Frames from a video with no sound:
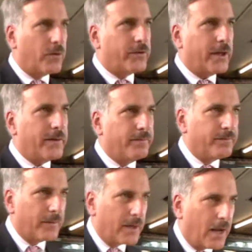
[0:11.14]
we'll see.
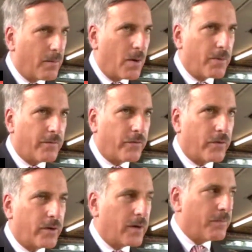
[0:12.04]
I'm hoping
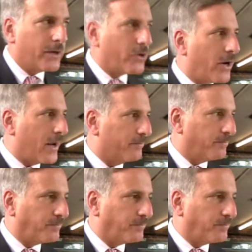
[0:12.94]
for a big turnout.